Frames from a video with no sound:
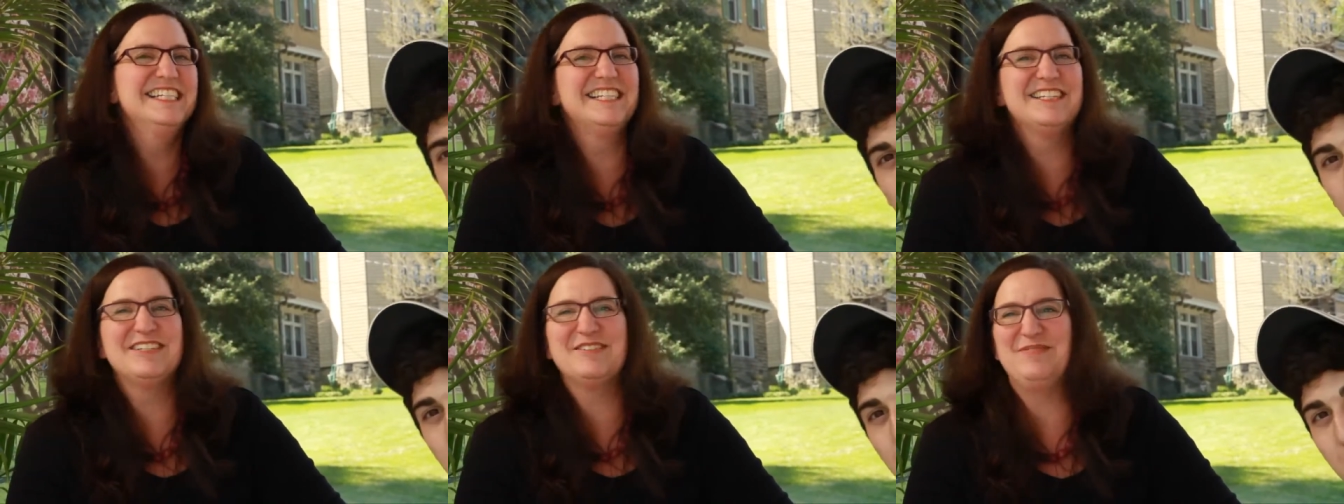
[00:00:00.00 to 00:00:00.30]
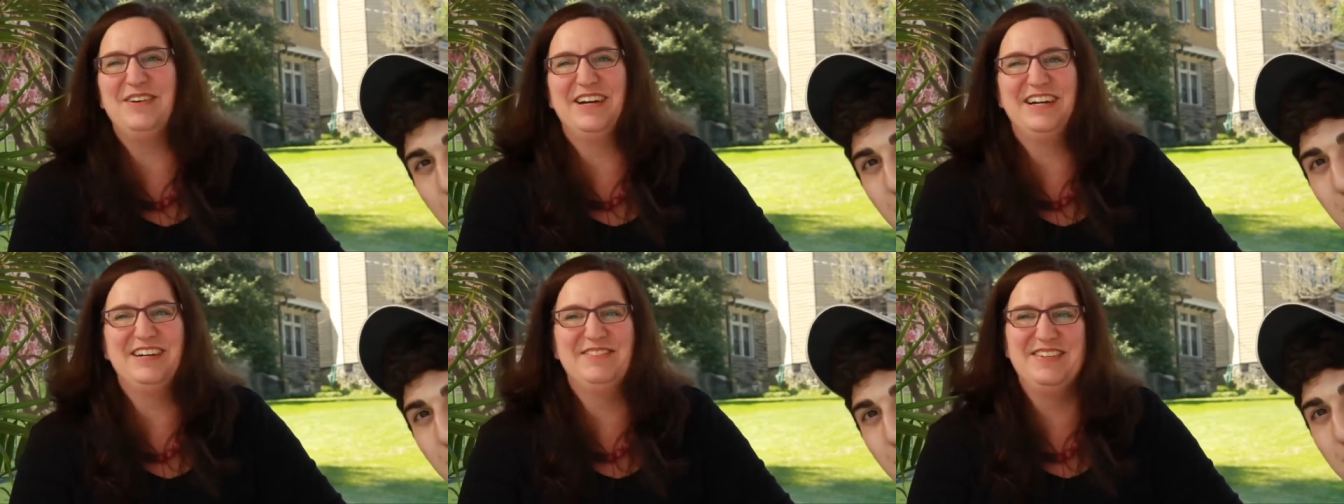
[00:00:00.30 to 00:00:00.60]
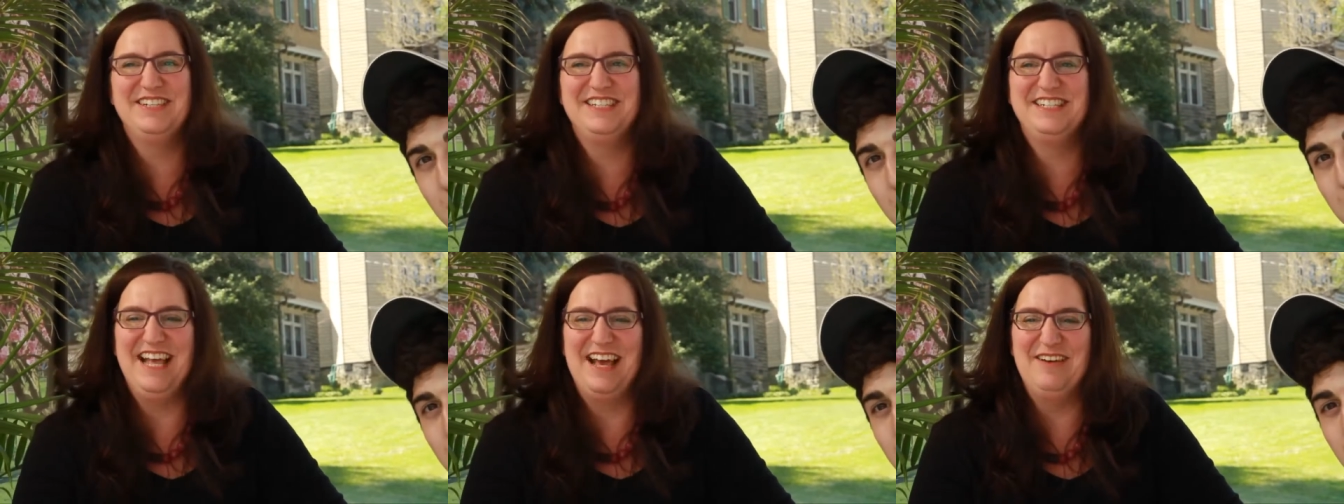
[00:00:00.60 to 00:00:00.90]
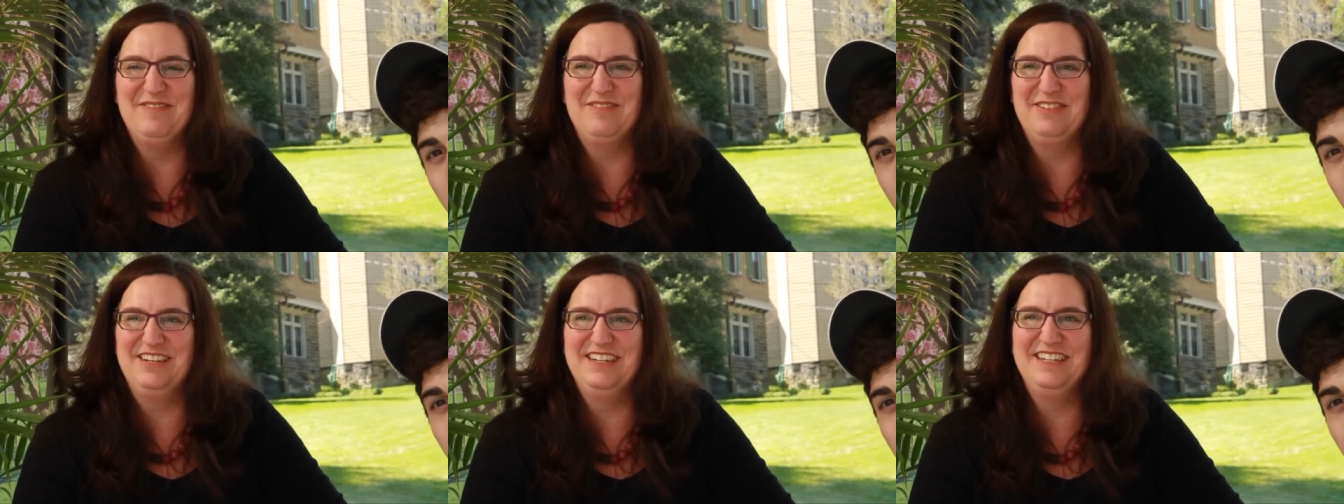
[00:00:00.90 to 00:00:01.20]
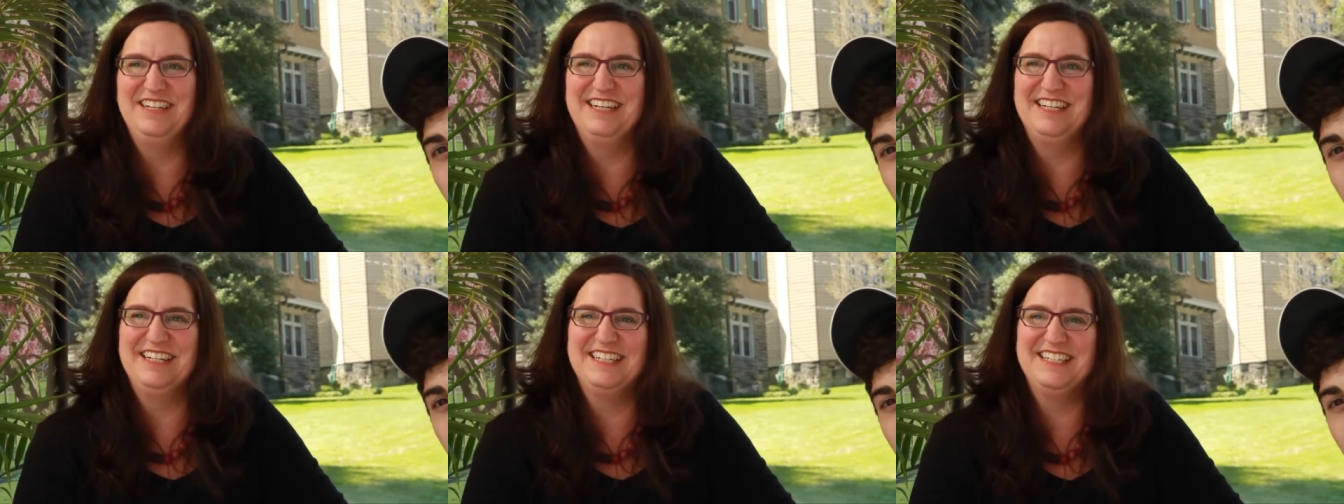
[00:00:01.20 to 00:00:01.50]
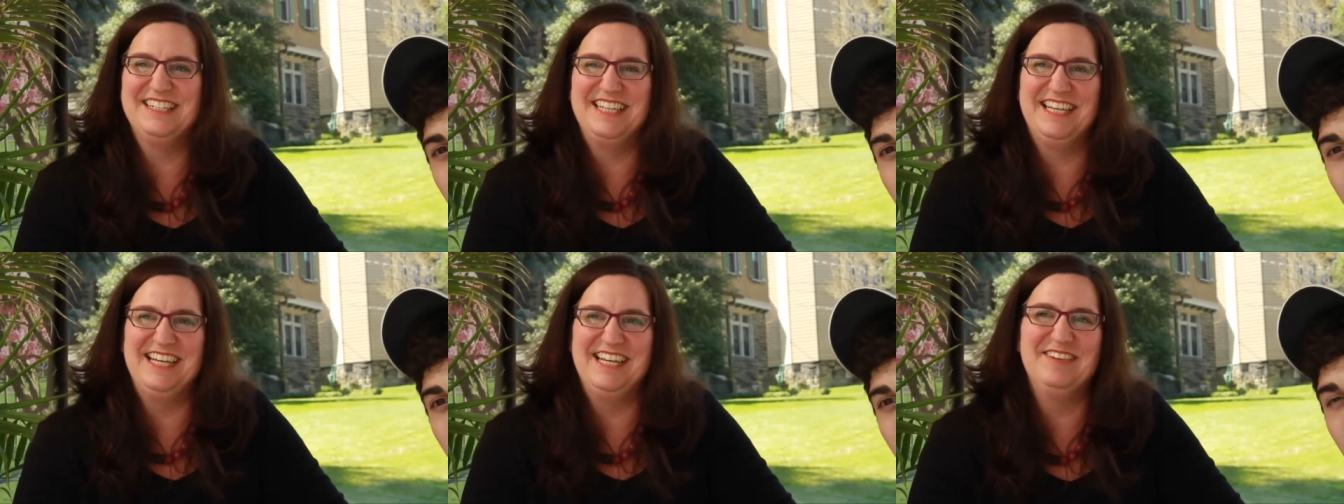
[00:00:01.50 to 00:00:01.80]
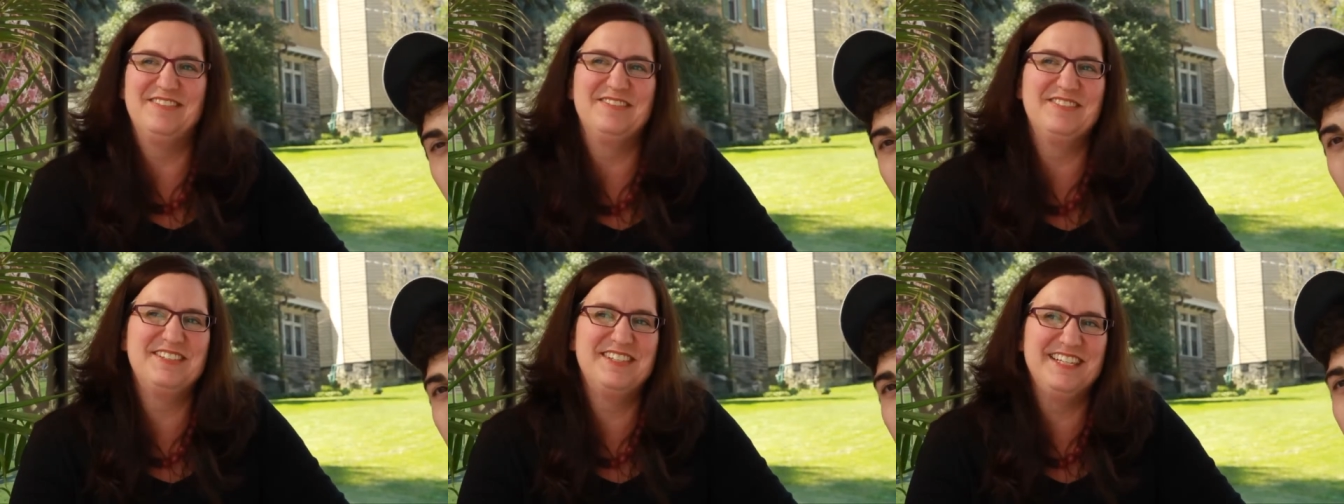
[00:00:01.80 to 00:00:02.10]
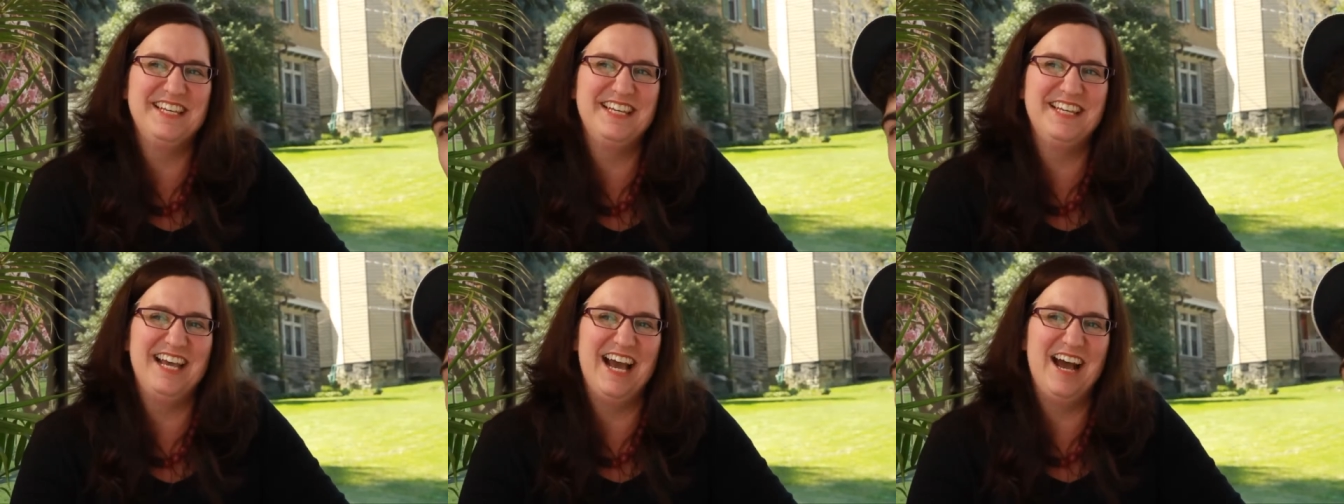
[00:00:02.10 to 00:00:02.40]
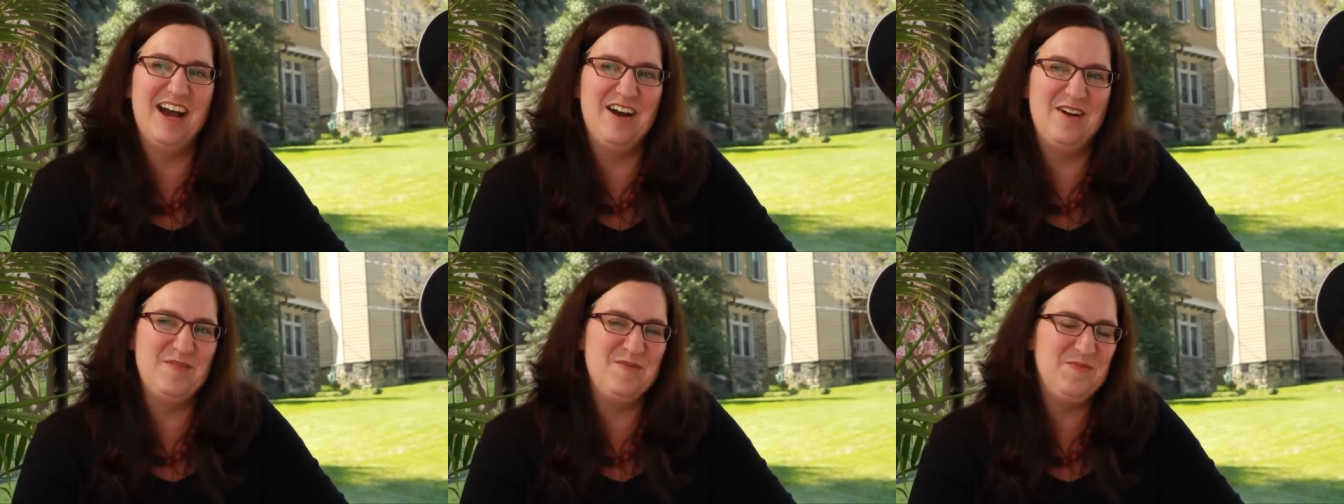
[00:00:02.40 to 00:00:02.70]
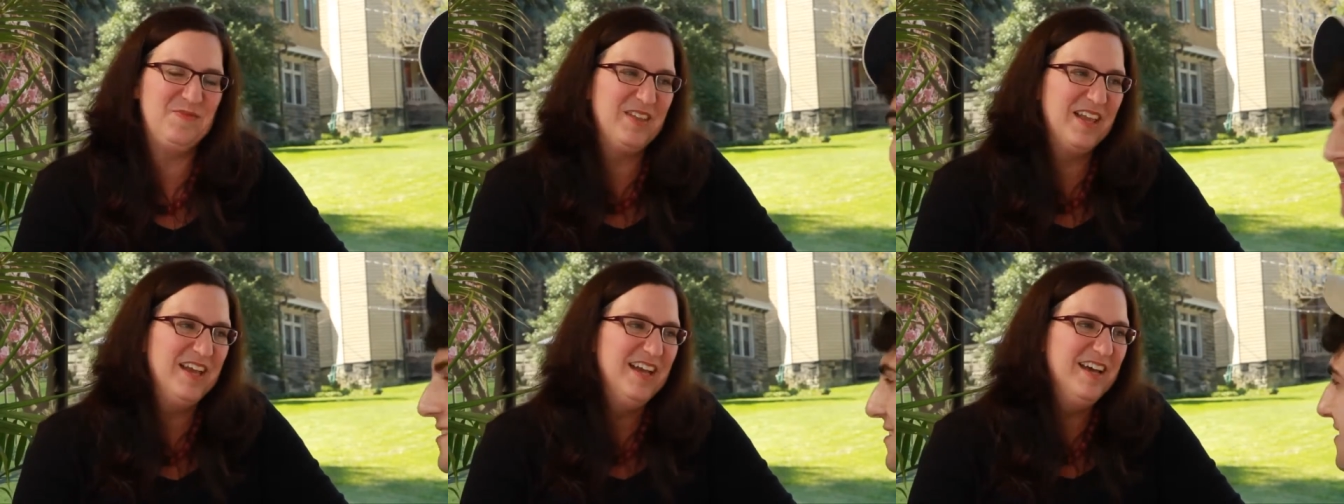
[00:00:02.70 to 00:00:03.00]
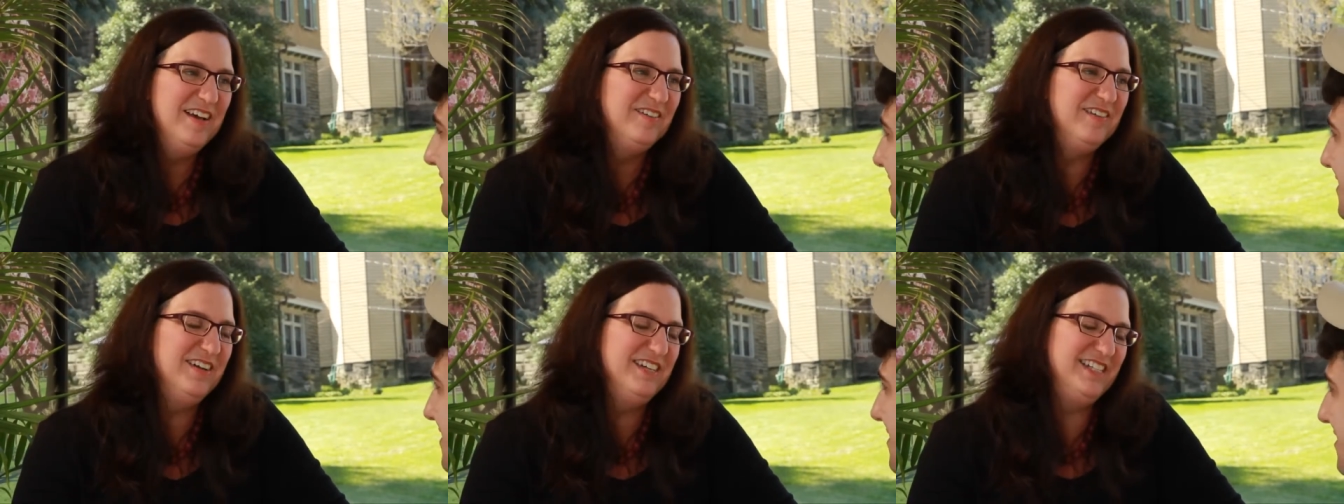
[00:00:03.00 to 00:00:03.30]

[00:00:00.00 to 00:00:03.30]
She's part of a set for New Year's Eve. She oh, um, cool.